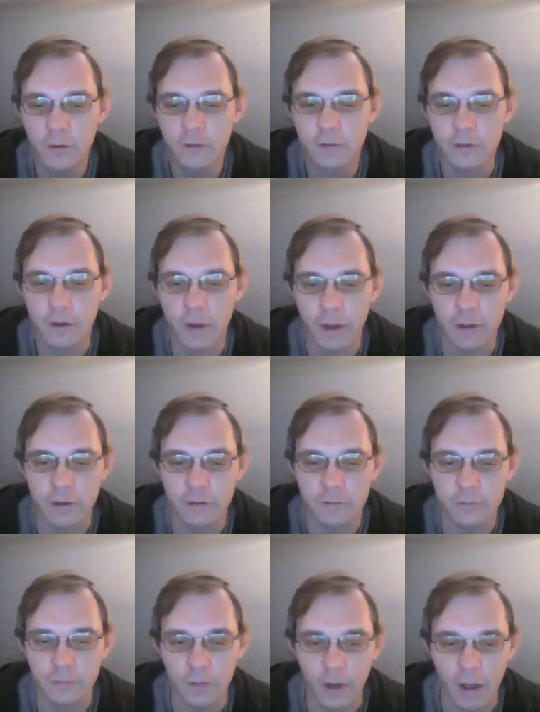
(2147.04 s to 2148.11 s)
and
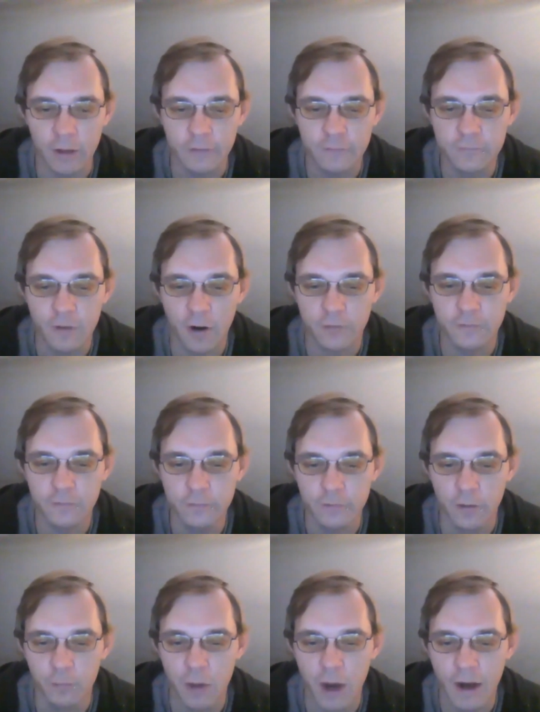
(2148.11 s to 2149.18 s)
start
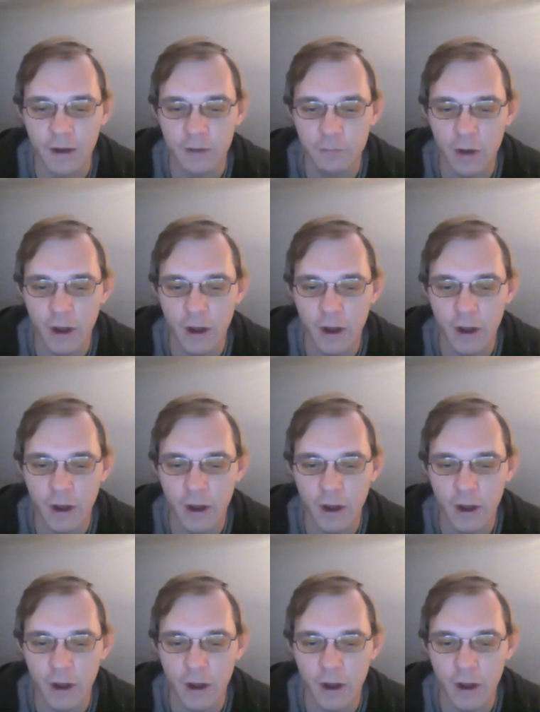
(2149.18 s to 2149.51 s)
abiding